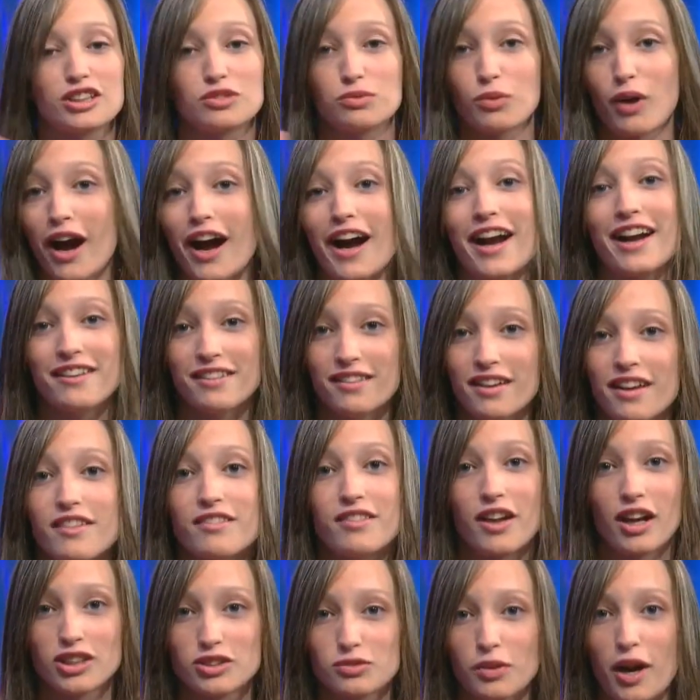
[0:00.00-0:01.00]
That's right.
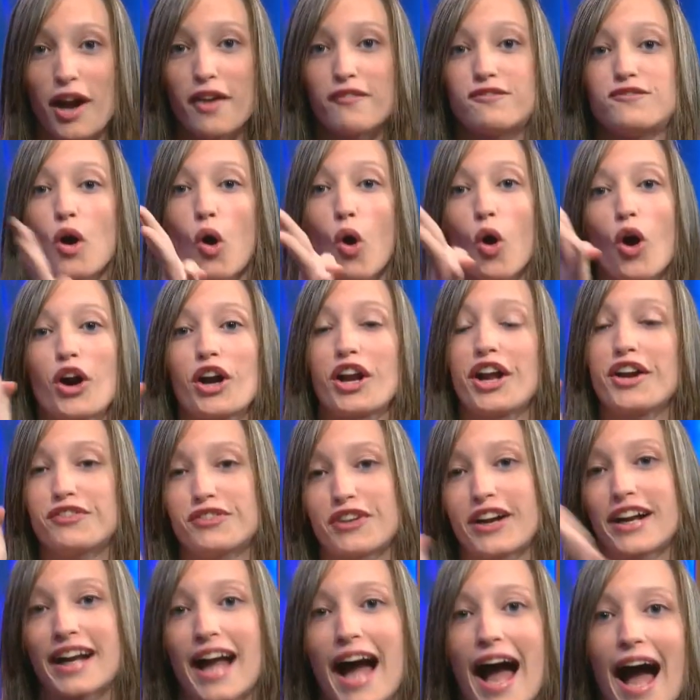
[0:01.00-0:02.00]
That's right. Four
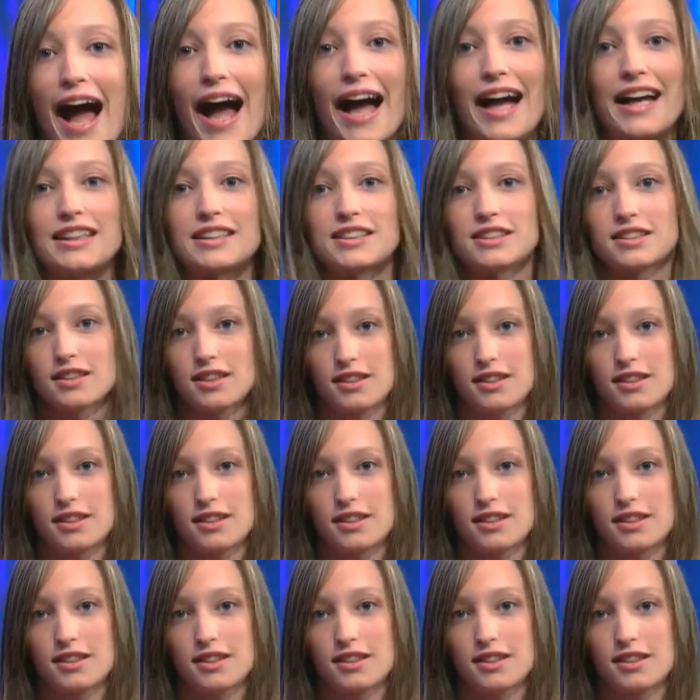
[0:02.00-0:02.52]
different guys.